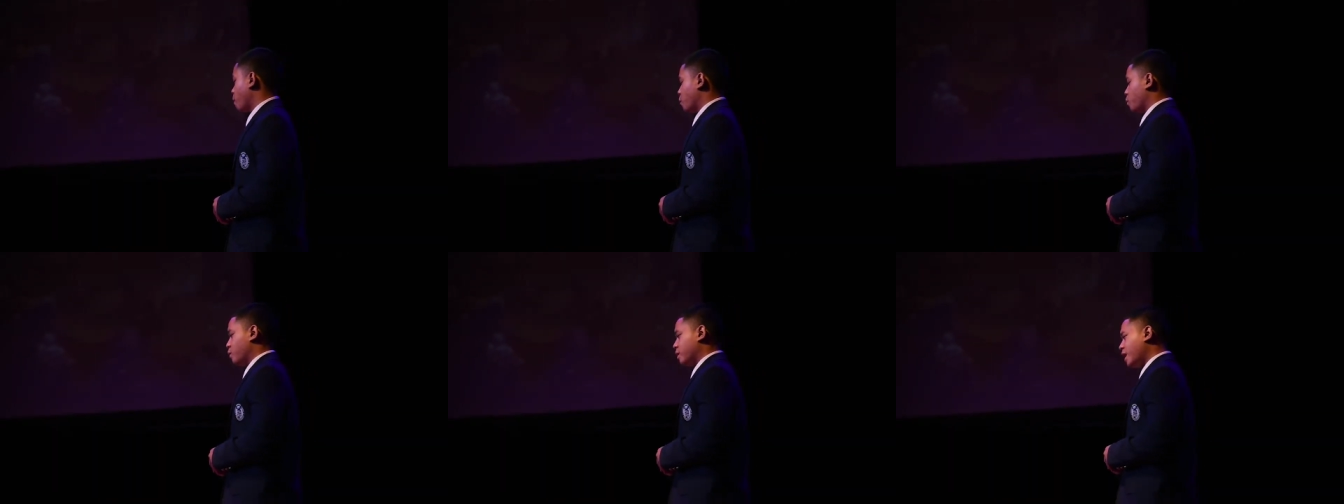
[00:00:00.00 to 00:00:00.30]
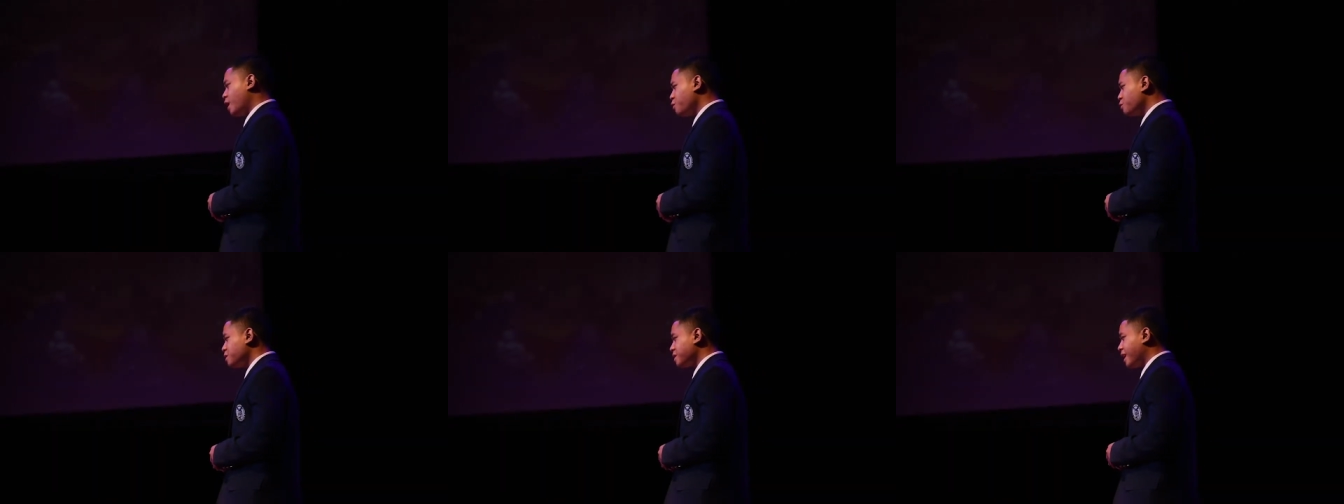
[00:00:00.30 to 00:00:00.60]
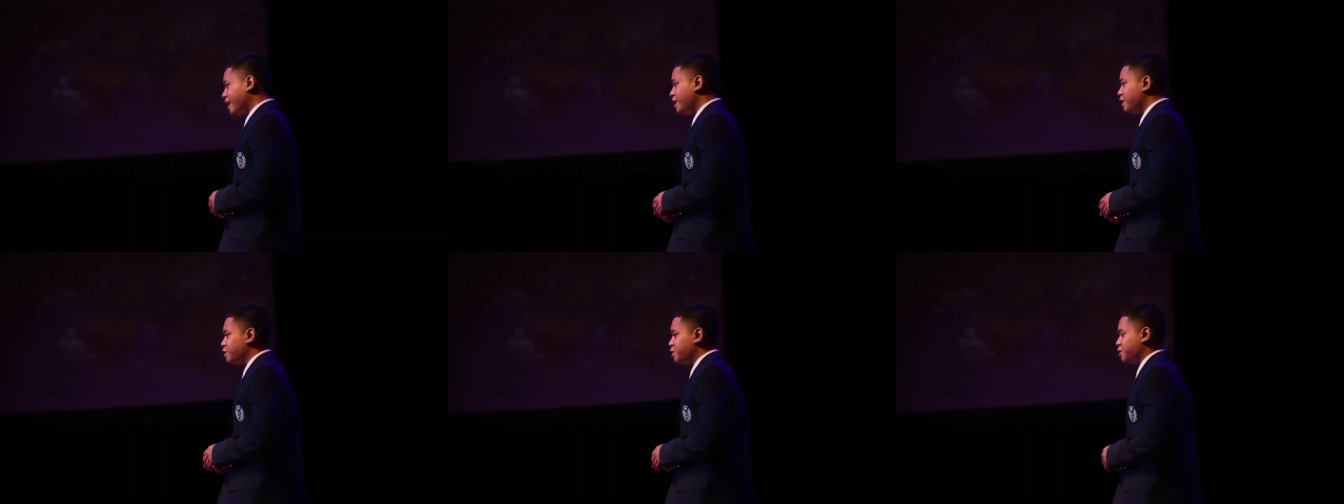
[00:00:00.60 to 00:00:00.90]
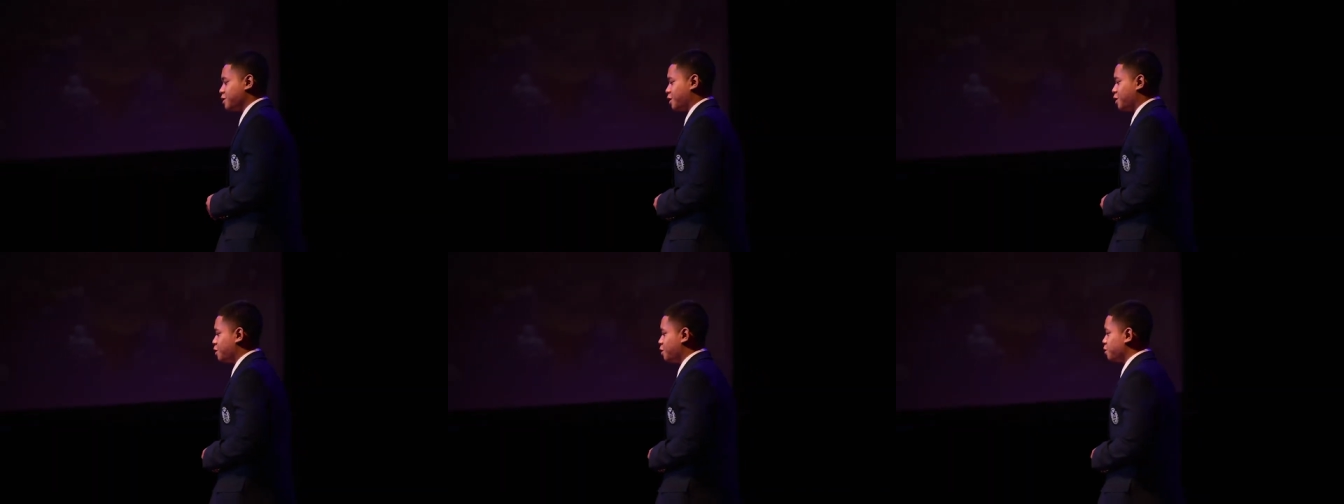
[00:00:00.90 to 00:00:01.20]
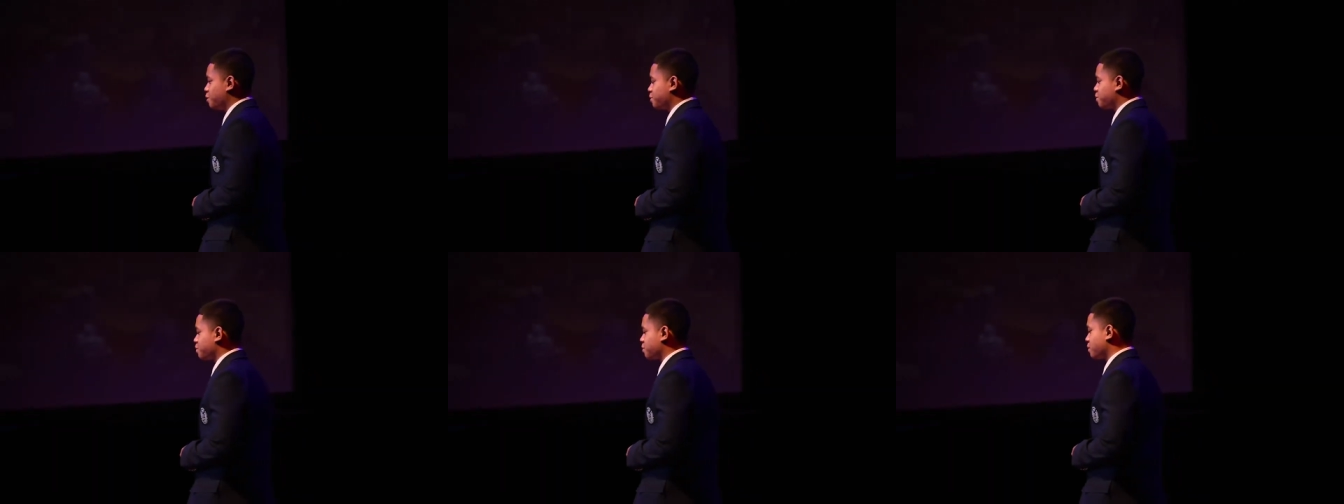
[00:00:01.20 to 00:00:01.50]
When I was eight years
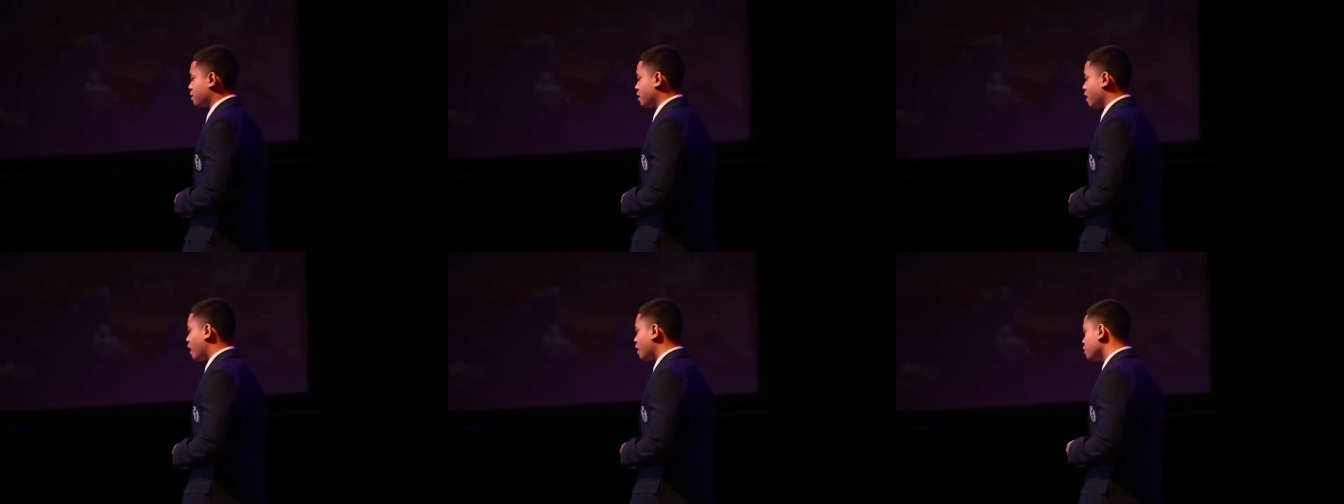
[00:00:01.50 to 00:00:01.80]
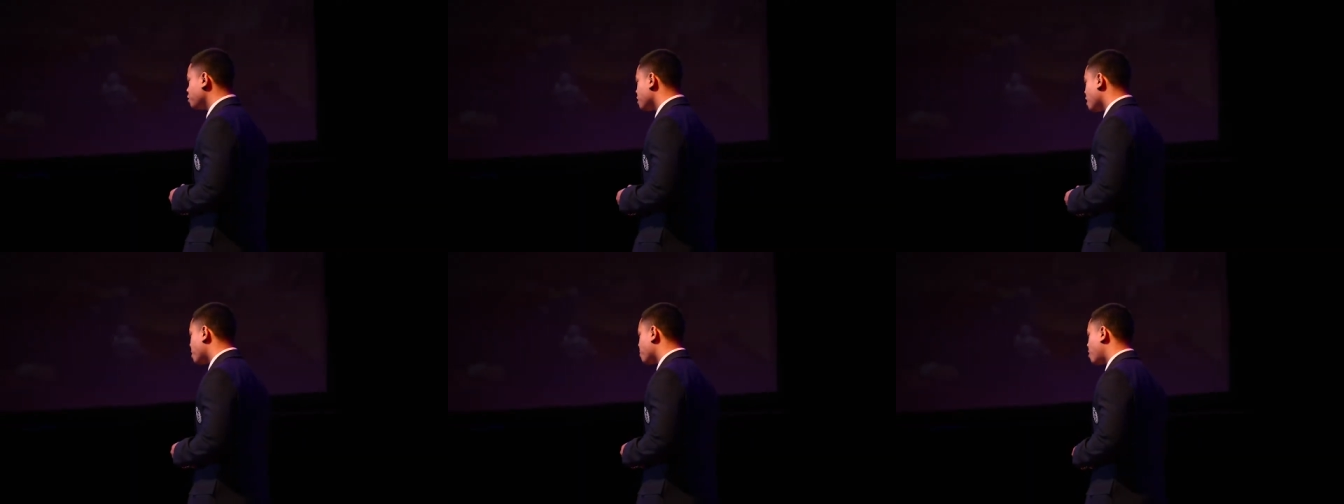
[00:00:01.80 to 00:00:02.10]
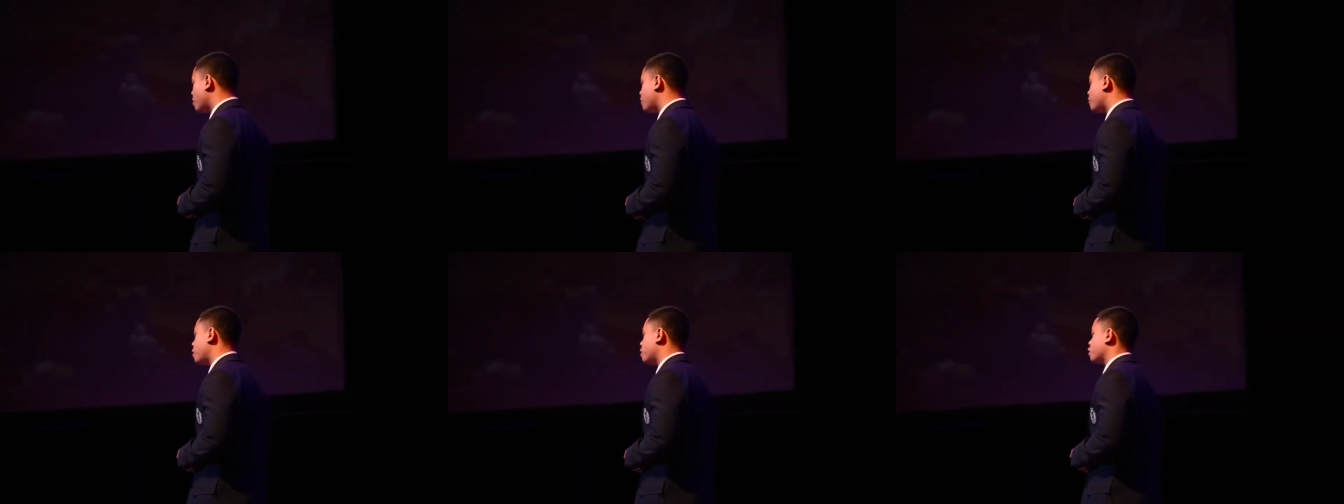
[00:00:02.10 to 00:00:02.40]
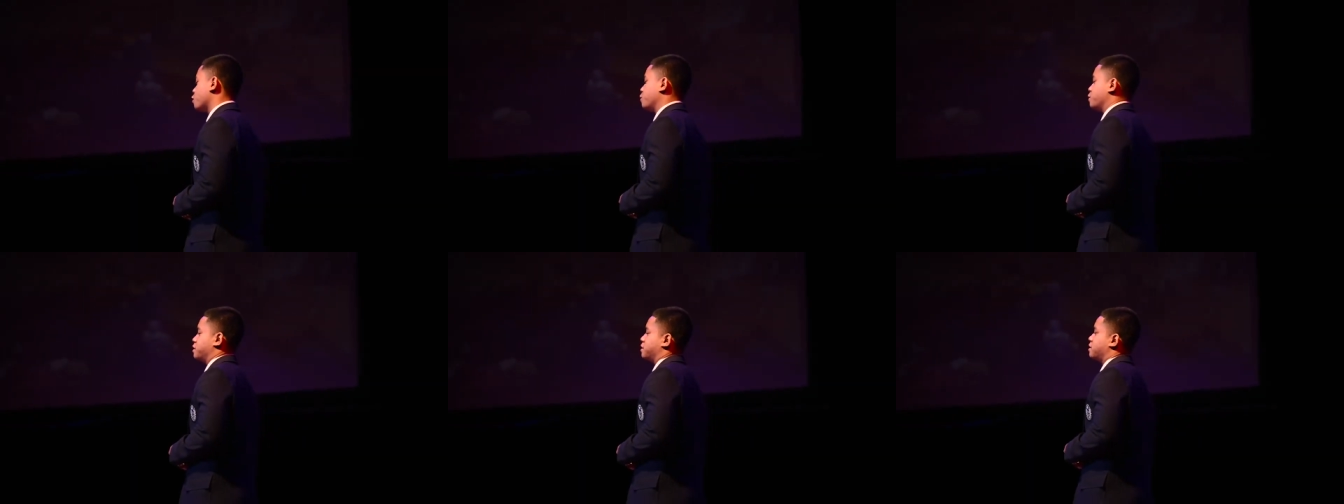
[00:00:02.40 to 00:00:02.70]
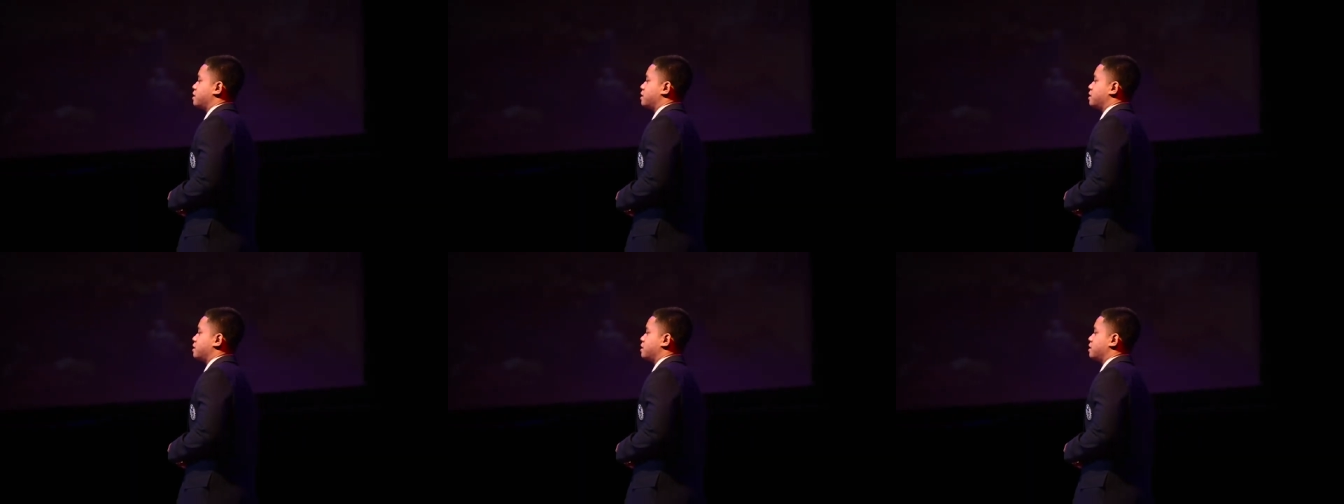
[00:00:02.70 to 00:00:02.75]
old, I knew that my father was